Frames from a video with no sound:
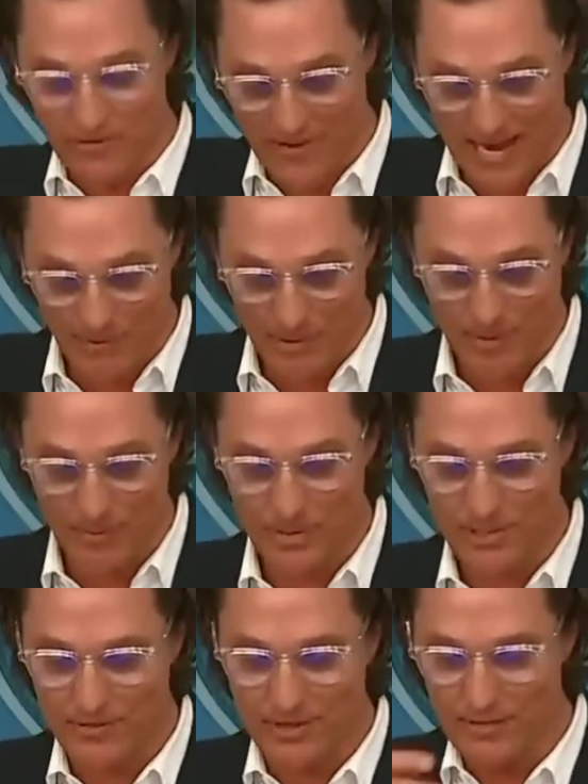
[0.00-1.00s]
their family
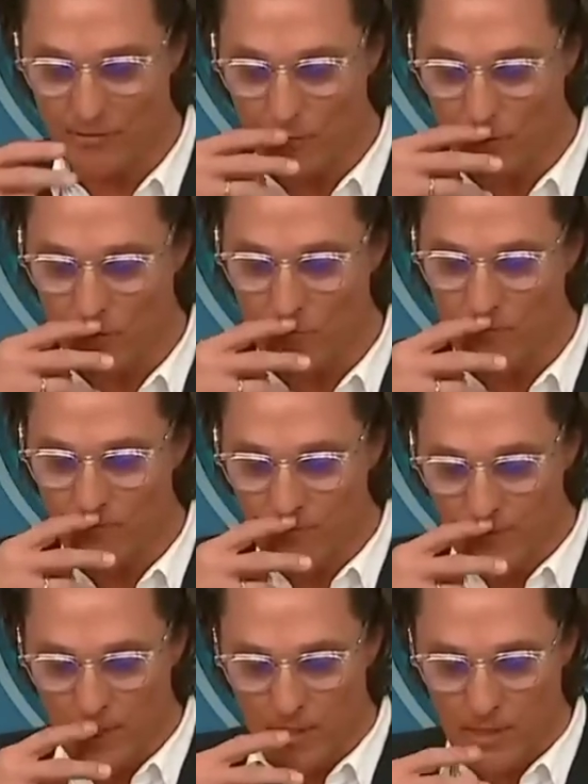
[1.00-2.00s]
members in their living room,
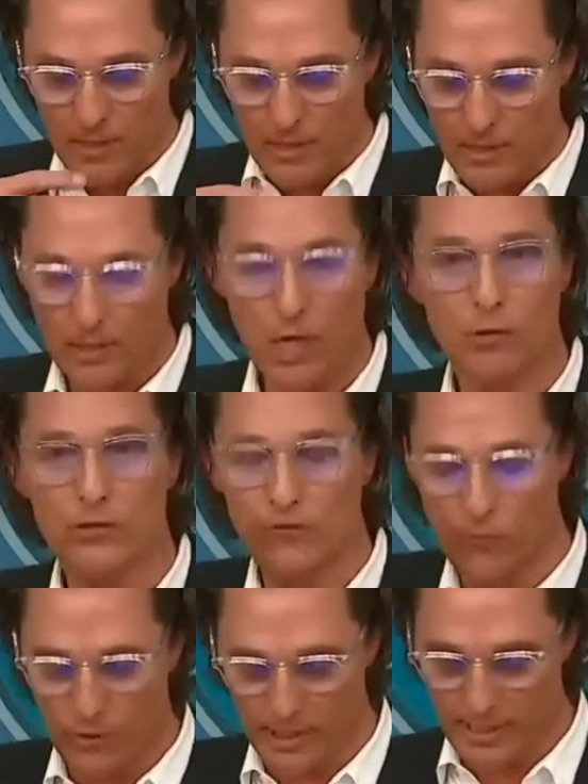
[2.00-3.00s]
along with their
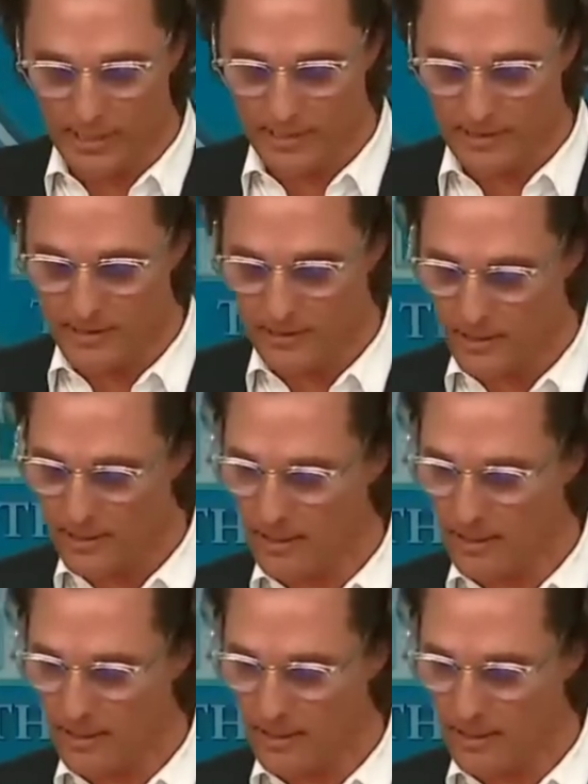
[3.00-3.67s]
4 kids.